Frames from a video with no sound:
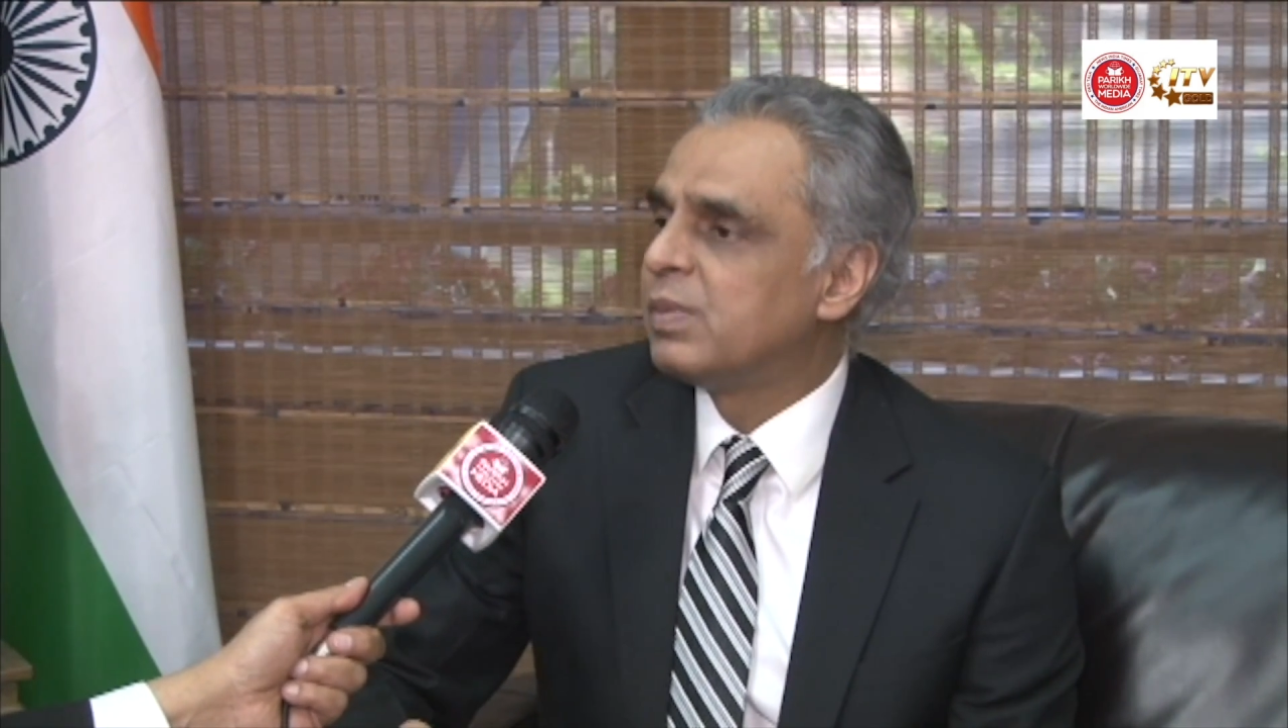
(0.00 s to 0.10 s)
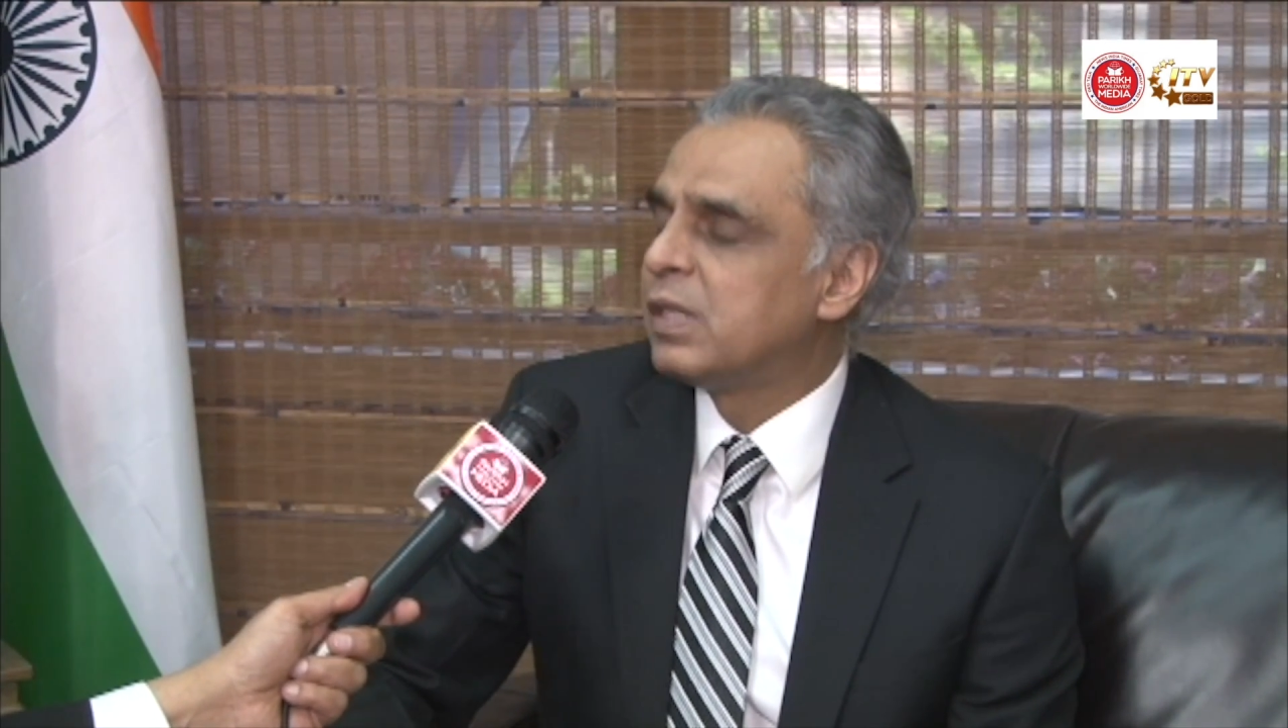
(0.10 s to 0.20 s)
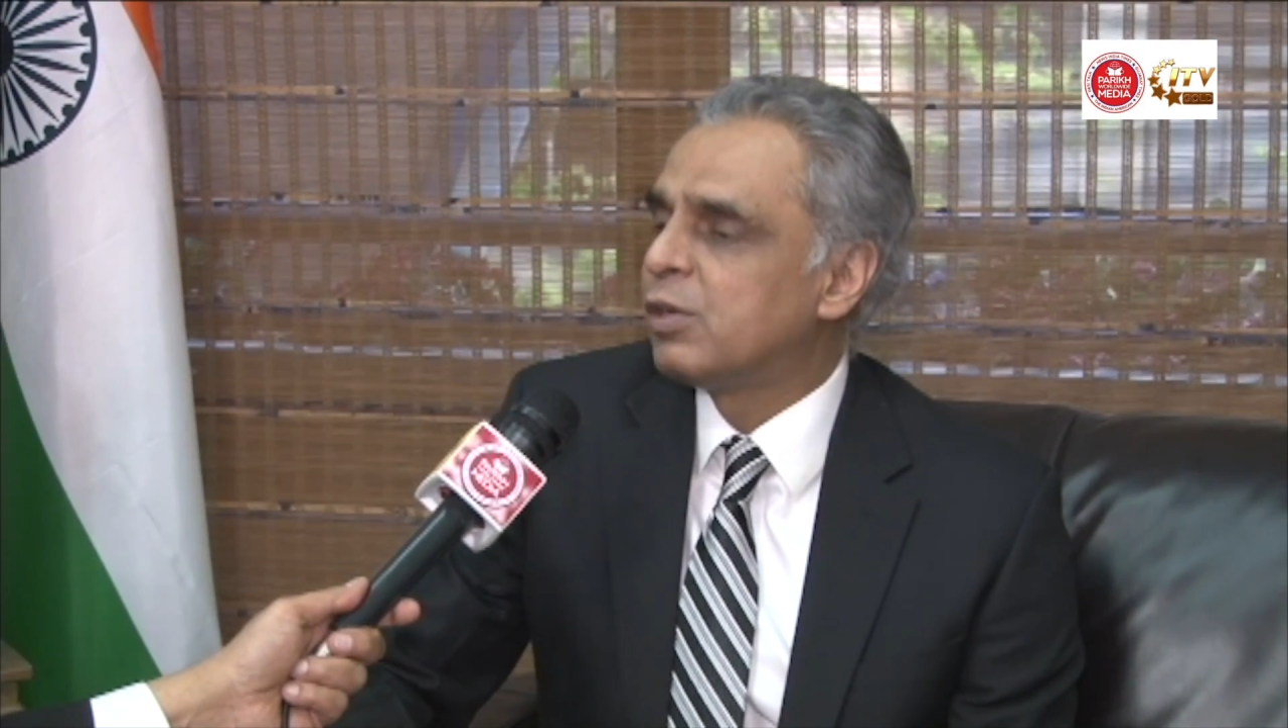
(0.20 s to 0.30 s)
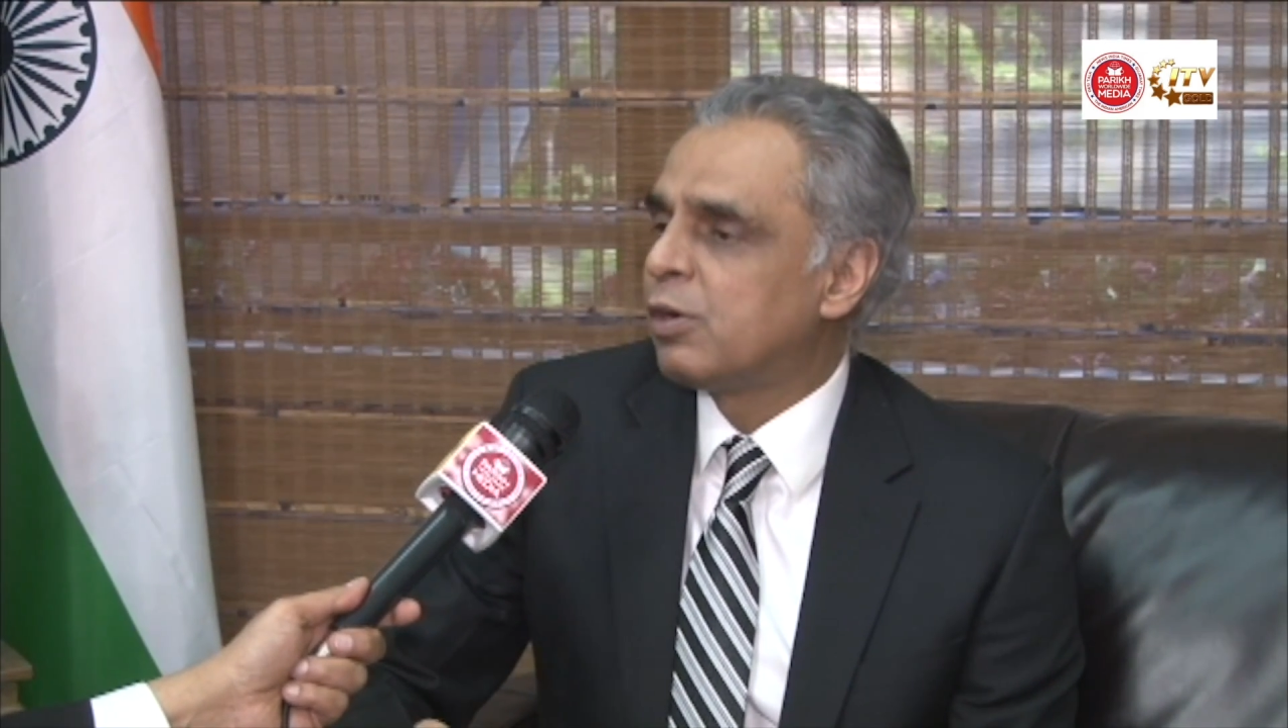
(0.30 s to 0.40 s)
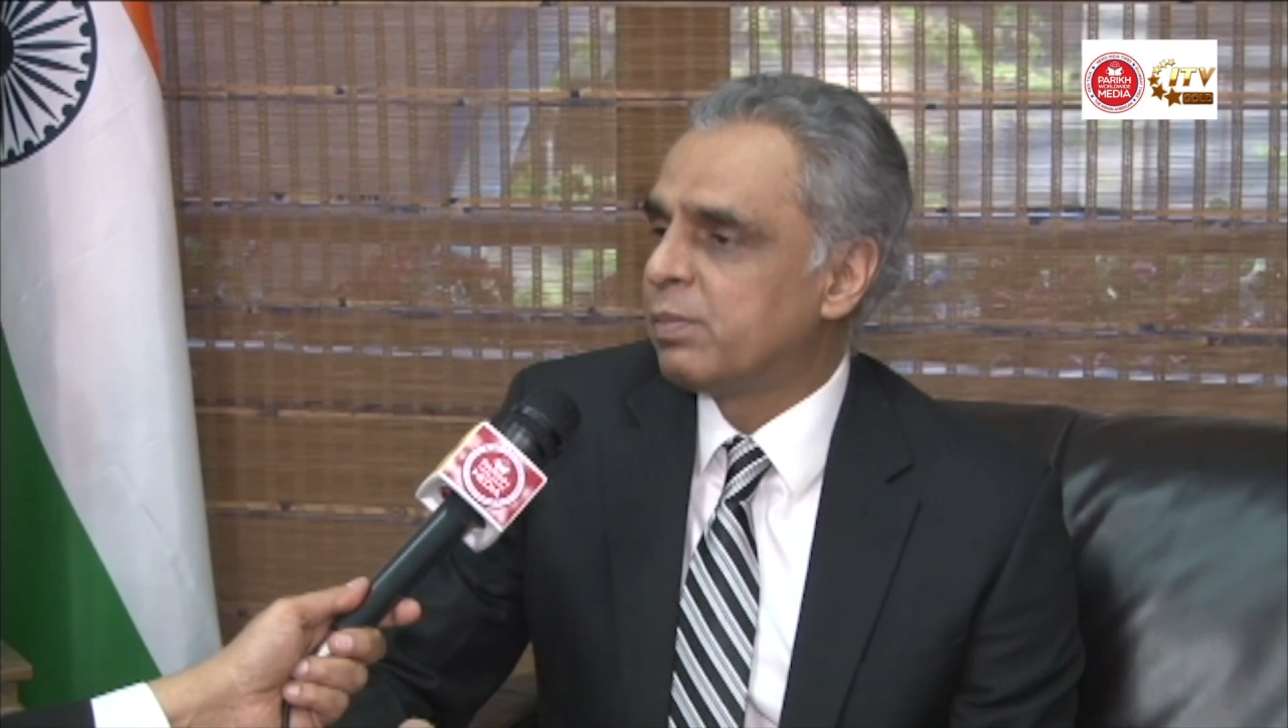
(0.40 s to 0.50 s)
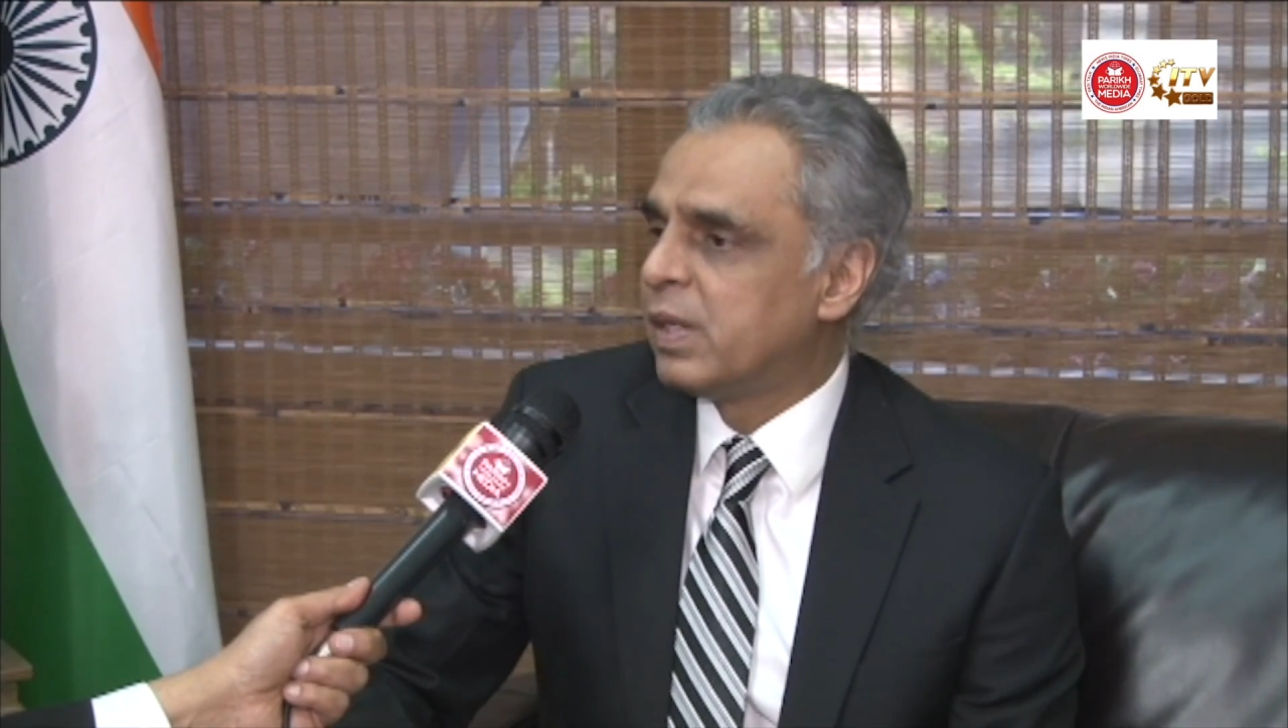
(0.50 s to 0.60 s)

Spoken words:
may not